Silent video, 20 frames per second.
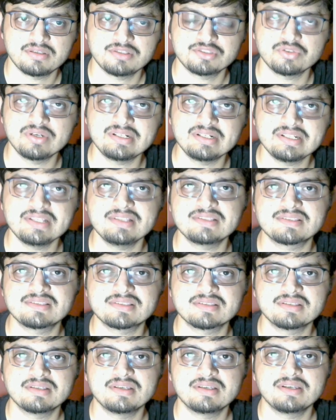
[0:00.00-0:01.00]
So it is
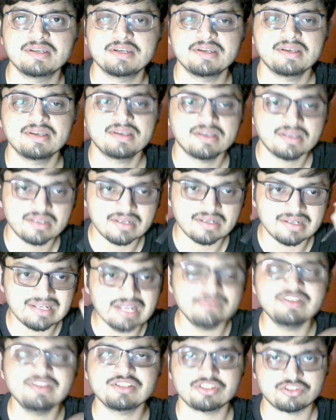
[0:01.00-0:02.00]

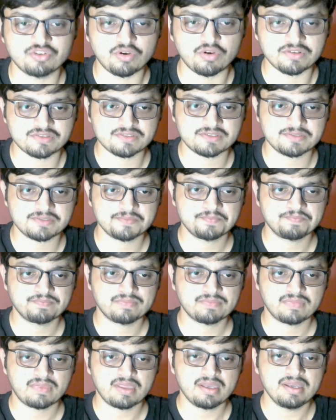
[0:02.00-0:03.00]
Lévi-Strauss.
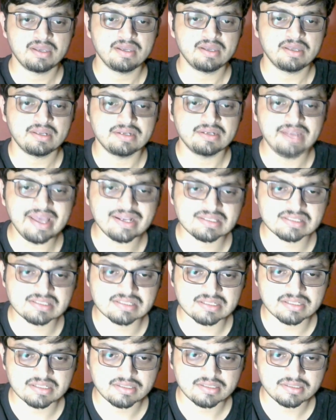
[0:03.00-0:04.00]
Next,
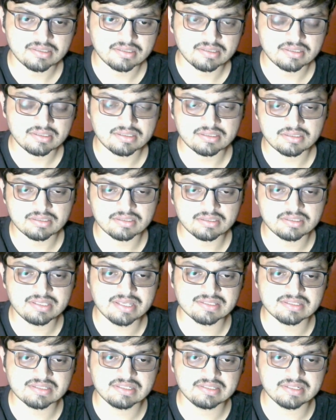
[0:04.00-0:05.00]
he
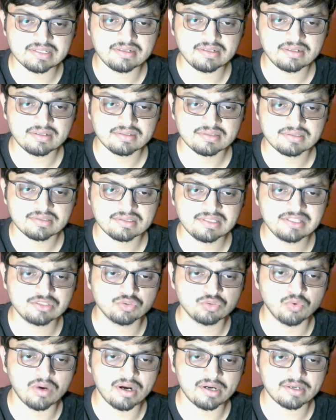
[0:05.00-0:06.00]
has written this
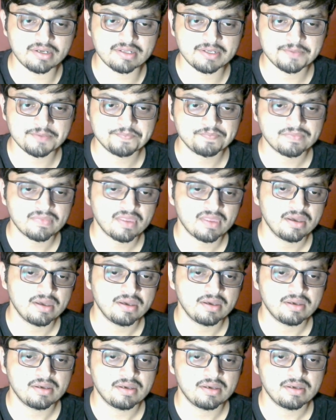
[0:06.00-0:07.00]
work,
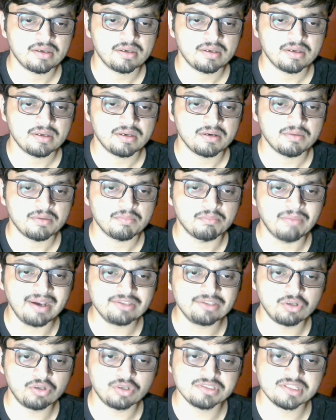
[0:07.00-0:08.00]

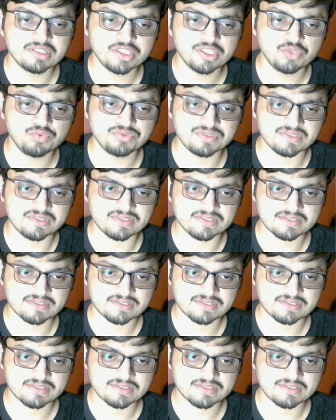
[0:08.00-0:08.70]
Mythology Cues.